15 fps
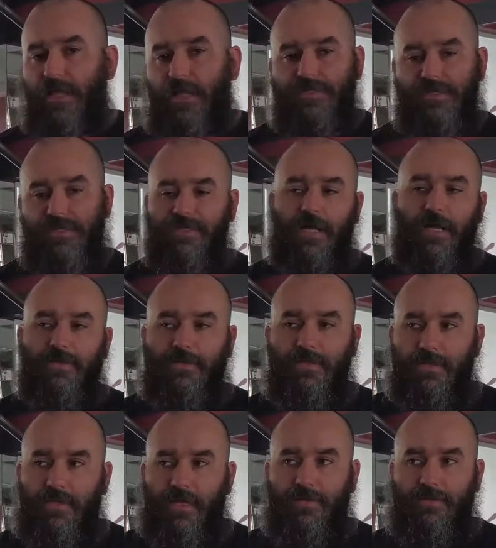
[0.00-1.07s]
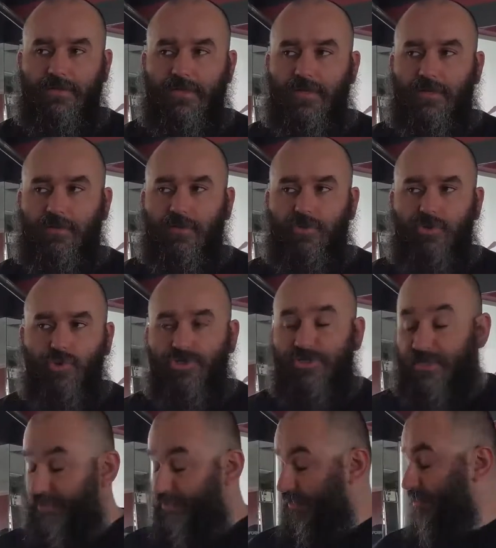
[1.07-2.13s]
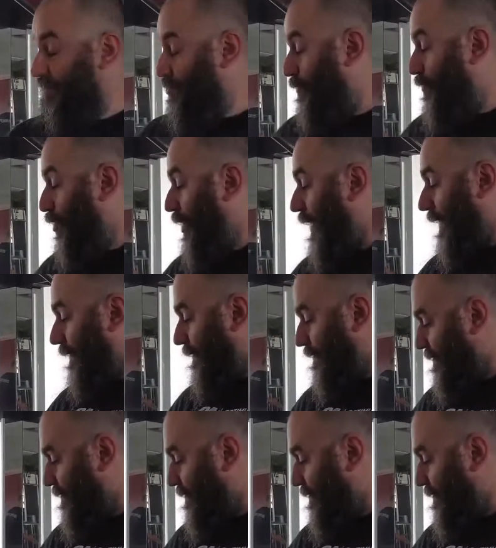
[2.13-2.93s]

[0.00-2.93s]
I just start at the 2 sets. It's super light.